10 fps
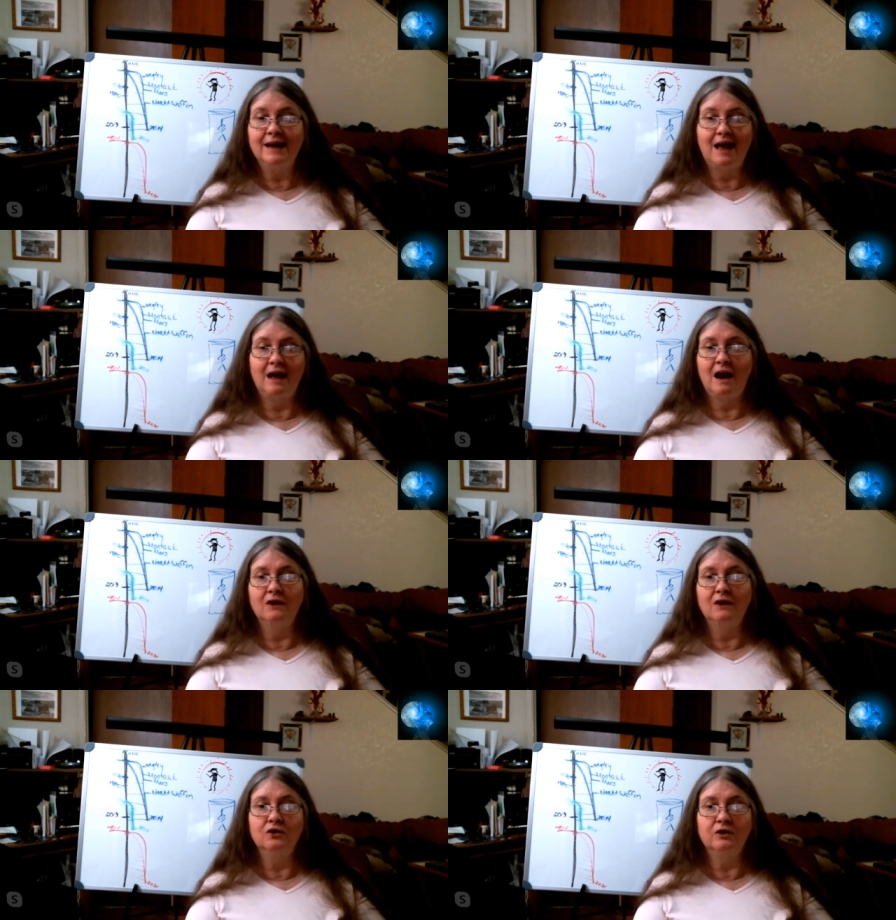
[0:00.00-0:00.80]

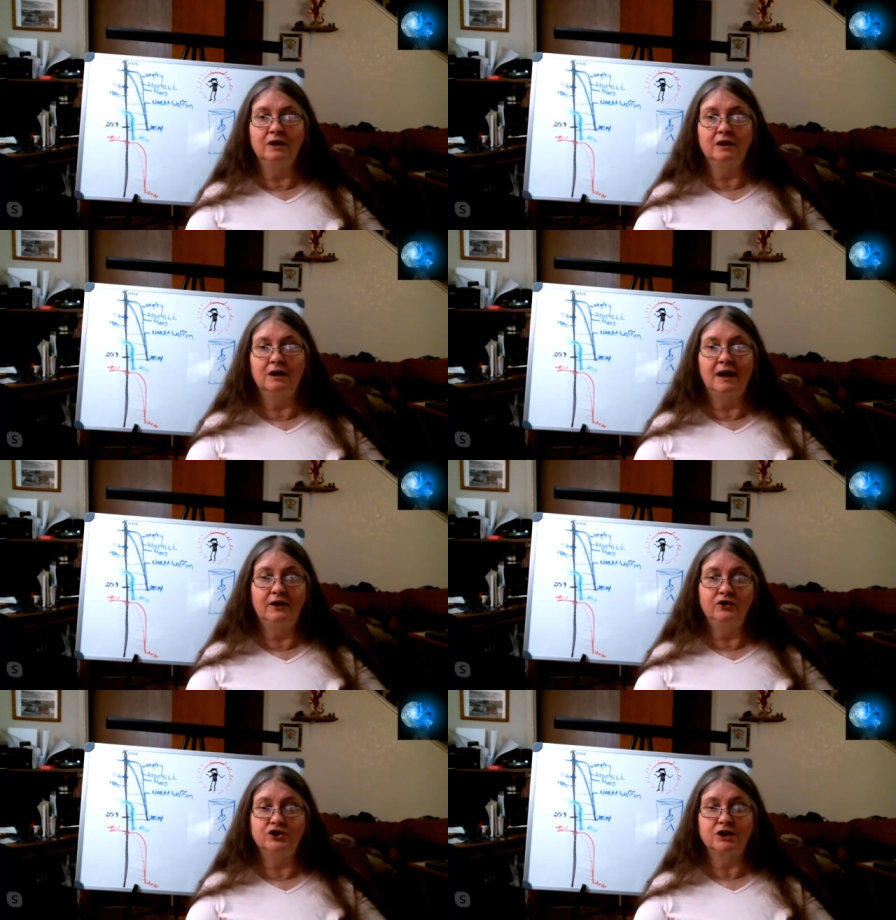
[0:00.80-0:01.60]
wiring can't handle
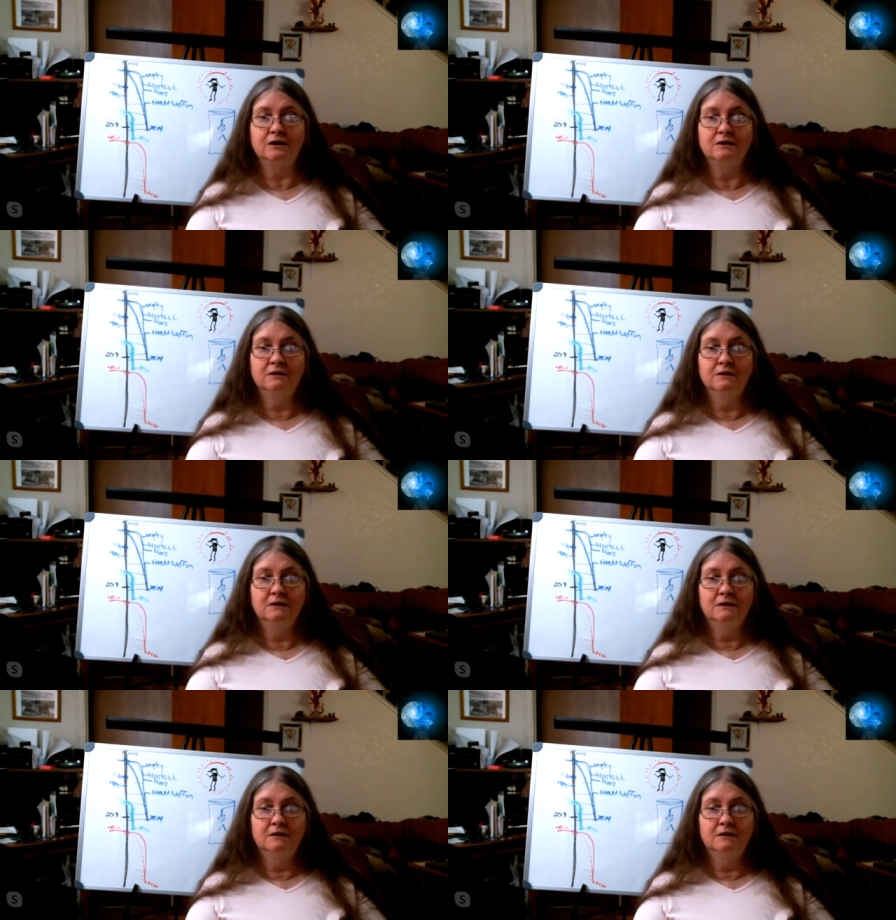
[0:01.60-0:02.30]
the energy.